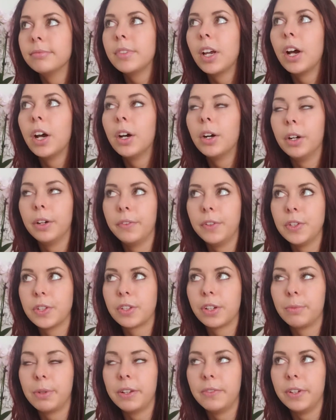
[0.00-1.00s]
if you
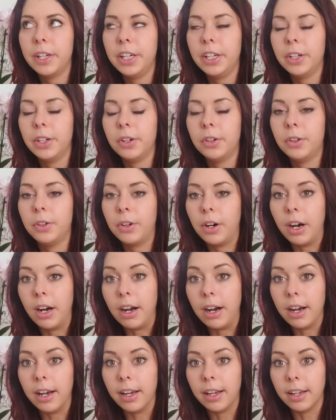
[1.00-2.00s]
saw my video
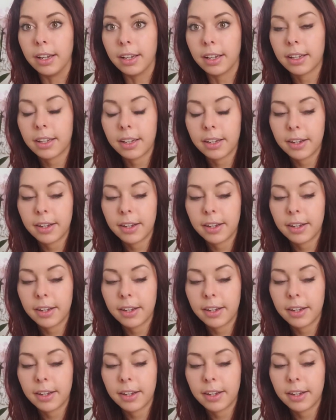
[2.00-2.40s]
on